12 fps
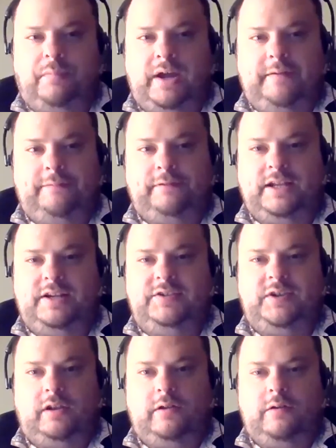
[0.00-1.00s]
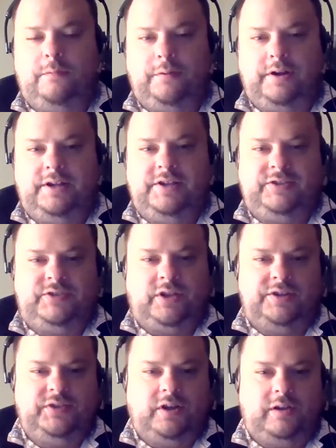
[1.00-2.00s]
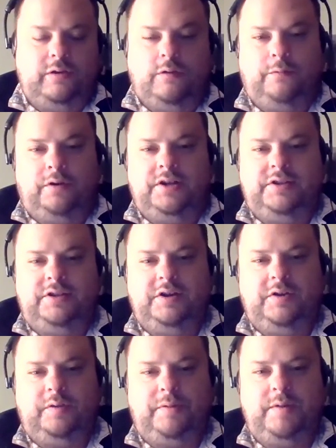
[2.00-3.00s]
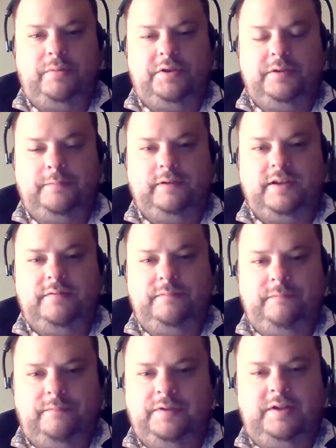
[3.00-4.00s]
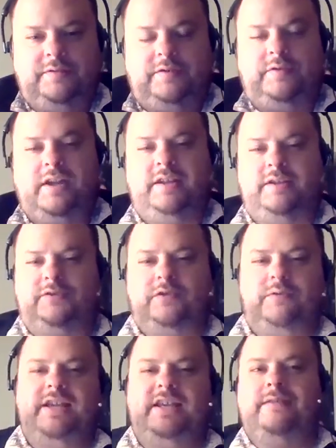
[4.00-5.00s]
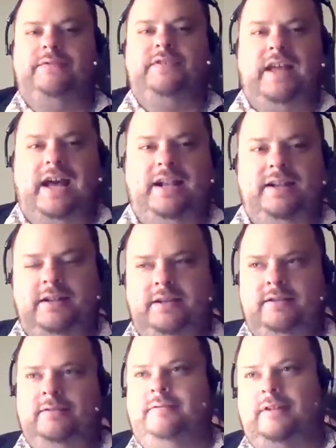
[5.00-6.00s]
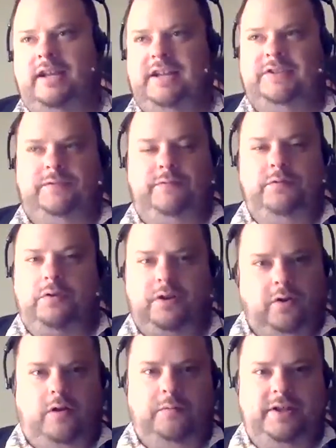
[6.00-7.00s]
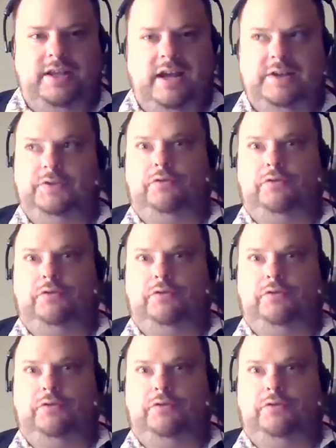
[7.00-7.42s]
Mike Flynn is all over it. His son's all over it. The people in the Flynn, so he gives that, I guess if you want to call what he has,